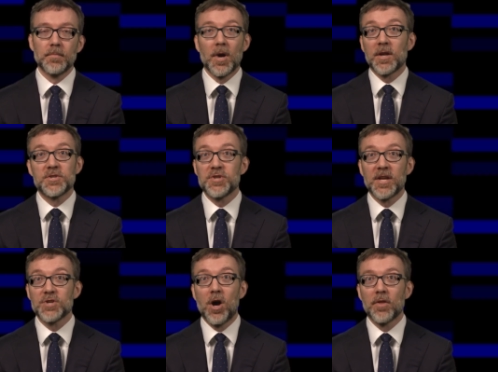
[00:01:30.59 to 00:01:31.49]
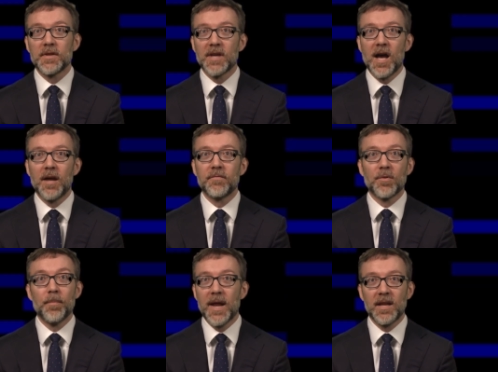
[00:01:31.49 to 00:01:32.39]
Markets change all the time
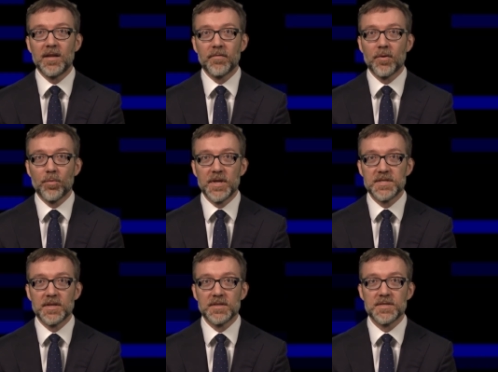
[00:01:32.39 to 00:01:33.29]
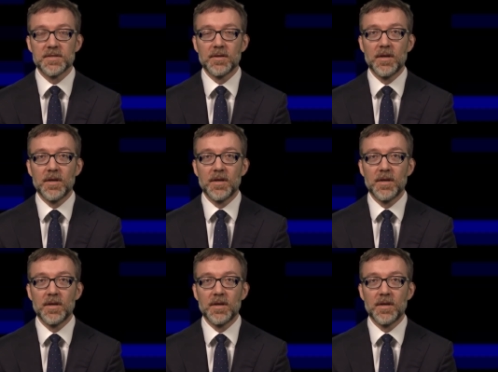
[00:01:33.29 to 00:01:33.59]
for many different reasons.